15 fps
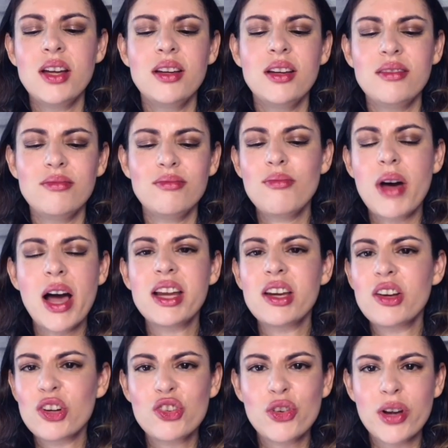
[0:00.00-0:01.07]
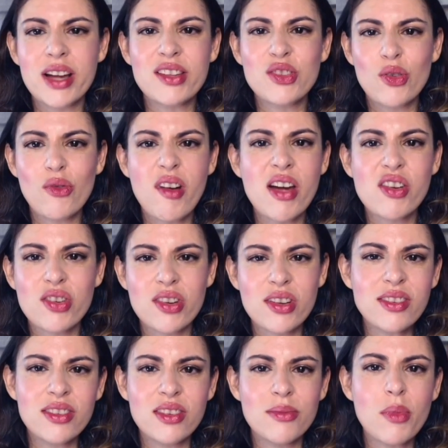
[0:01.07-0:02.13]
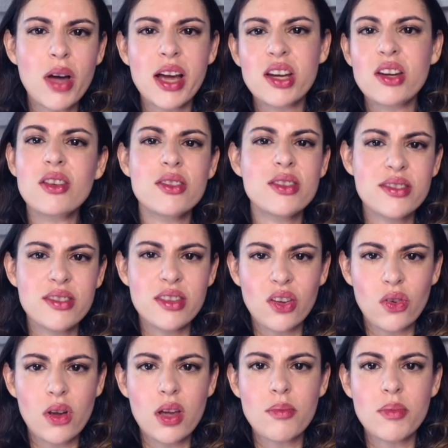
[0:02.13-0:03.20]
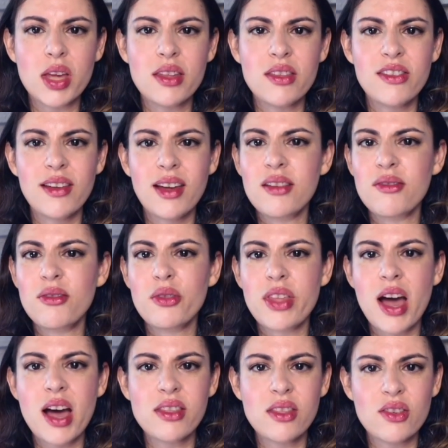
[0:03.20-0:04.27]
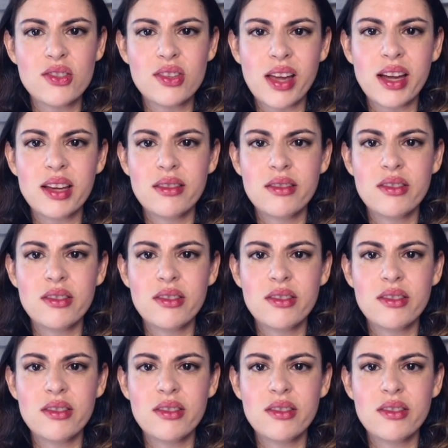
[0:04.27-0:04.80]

minor transgressions, minor disagreements, and for that, there's, like,